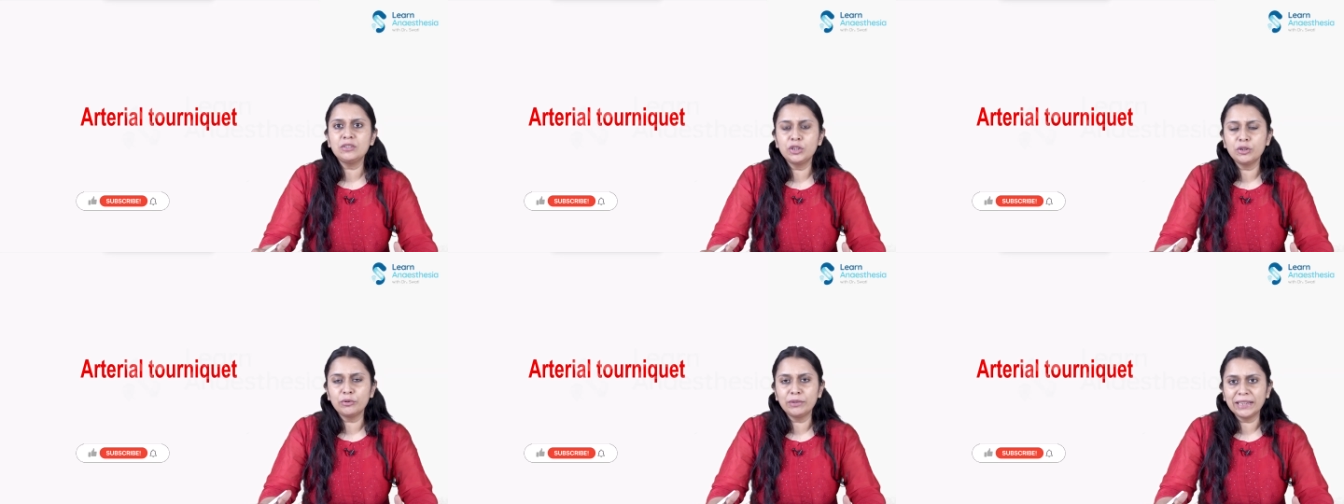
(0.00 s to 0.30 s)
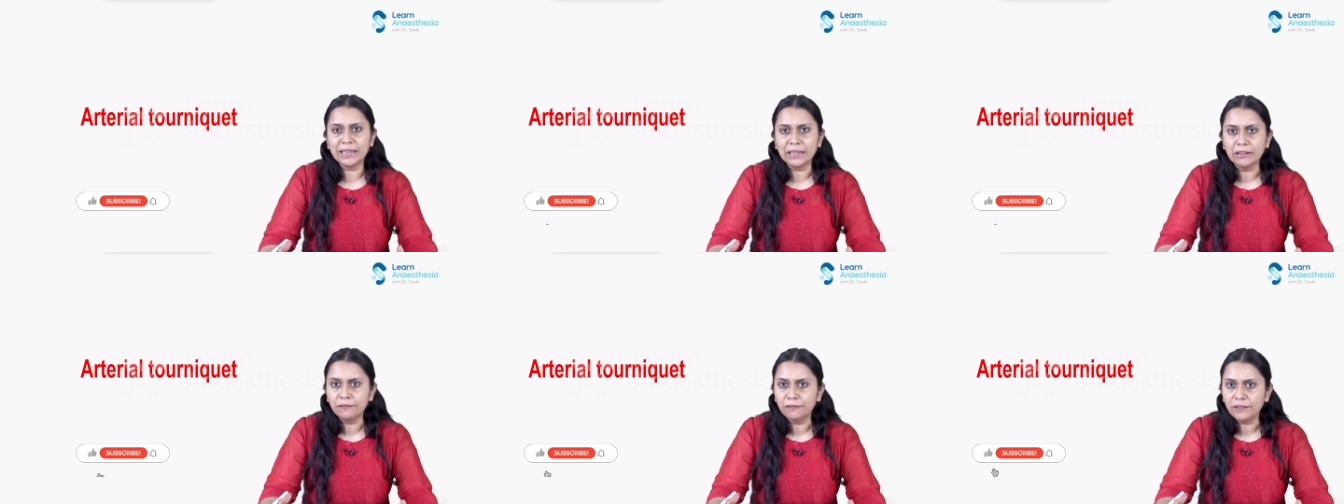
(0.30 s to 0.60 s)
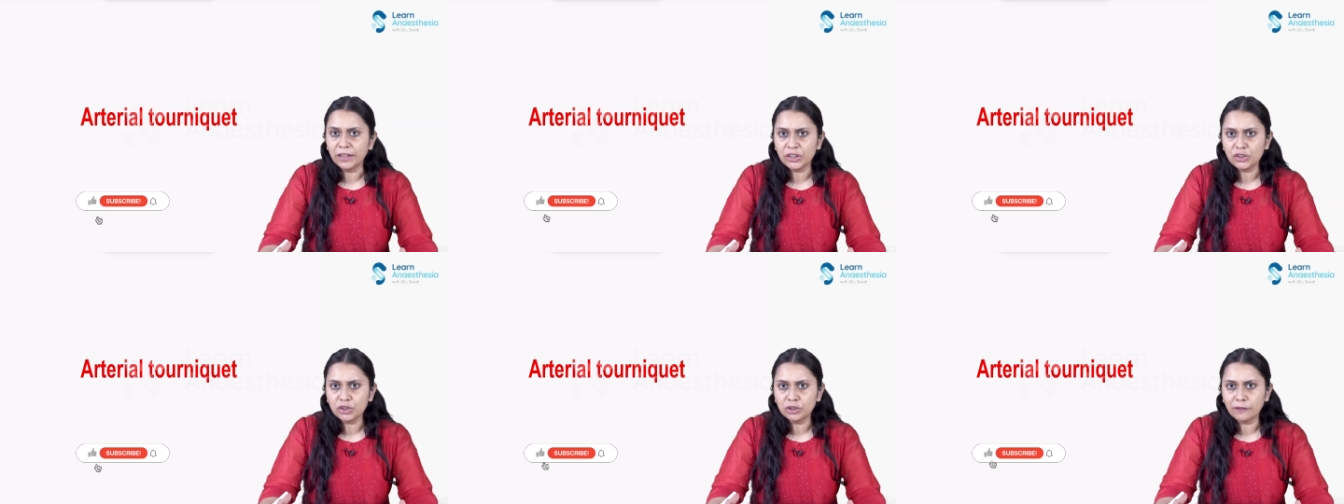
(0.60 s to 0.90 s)
during
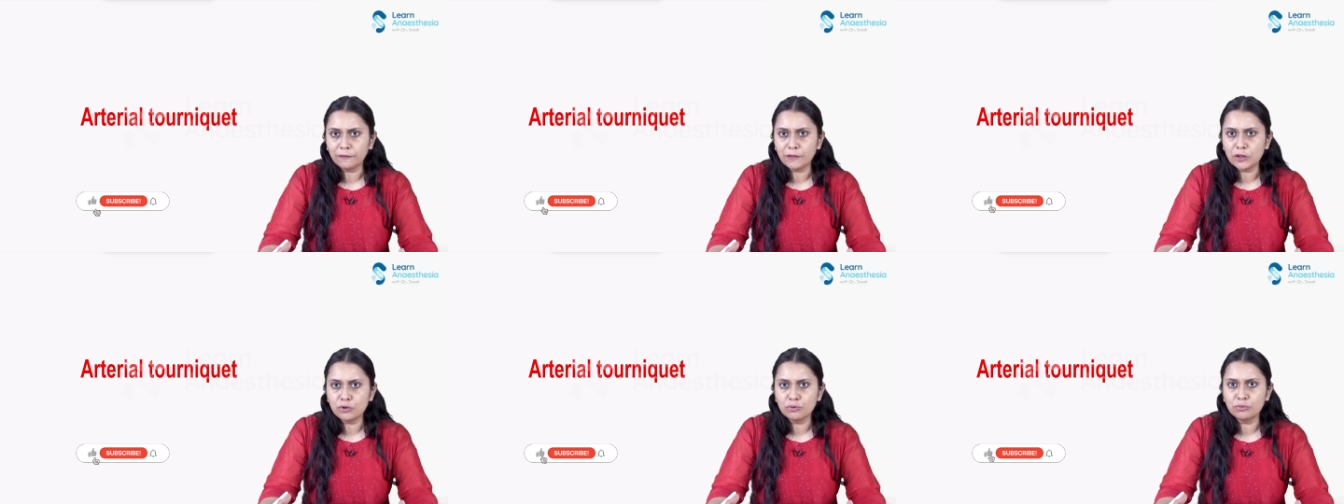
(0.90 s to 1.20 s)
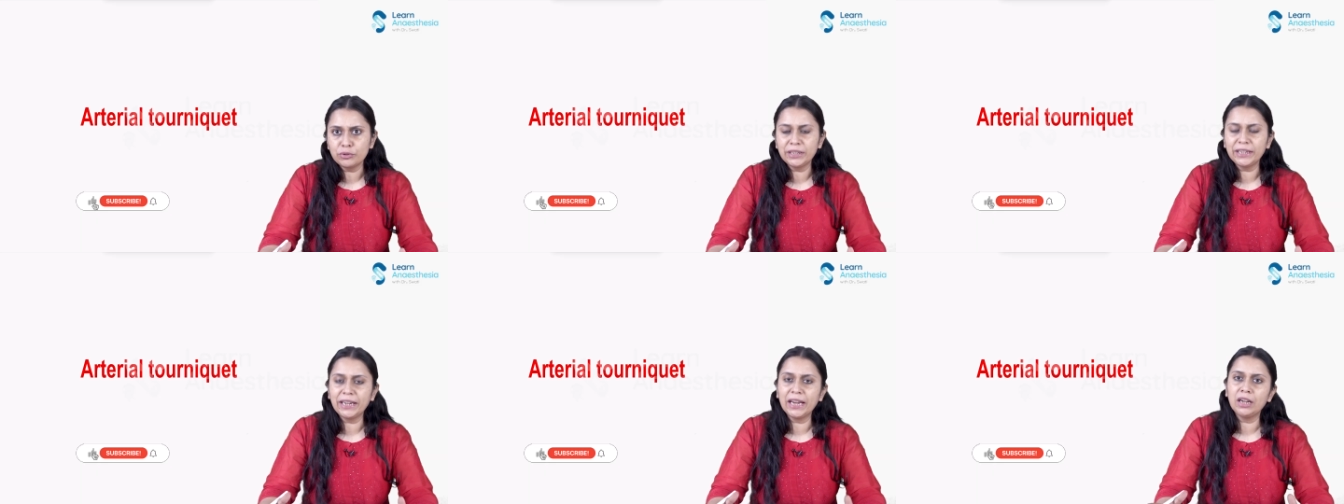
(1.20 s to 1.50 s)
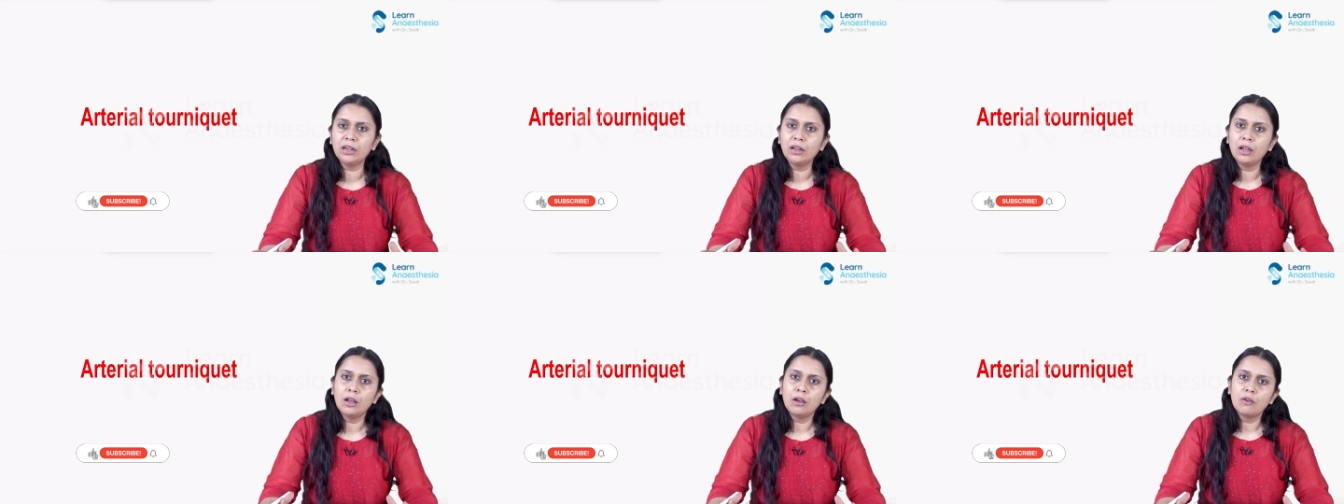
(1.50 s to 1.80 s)
inflation of the
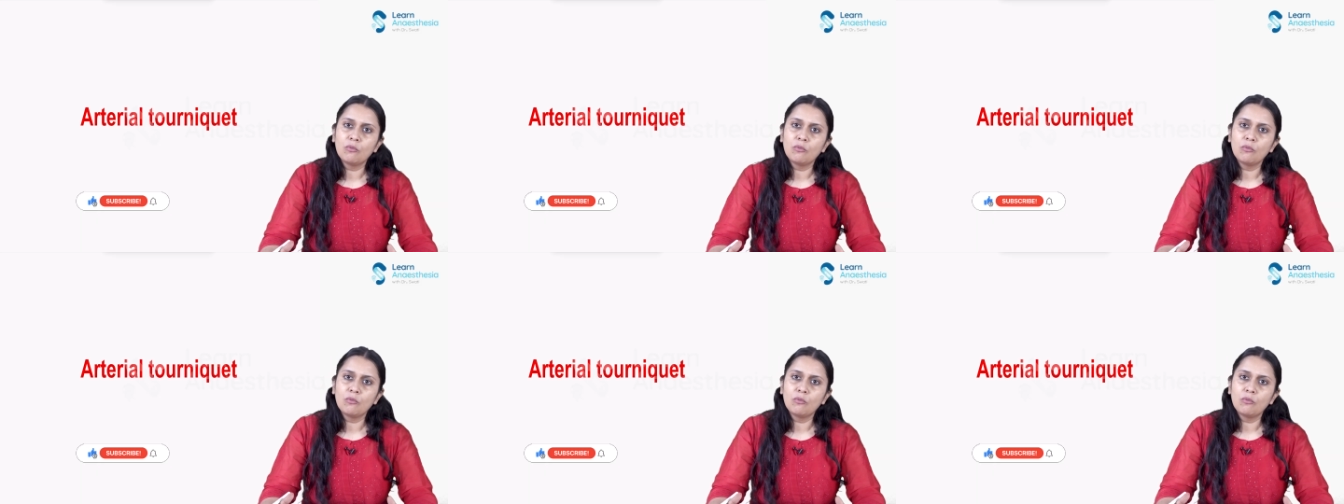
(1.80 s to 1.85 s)
tourniquet,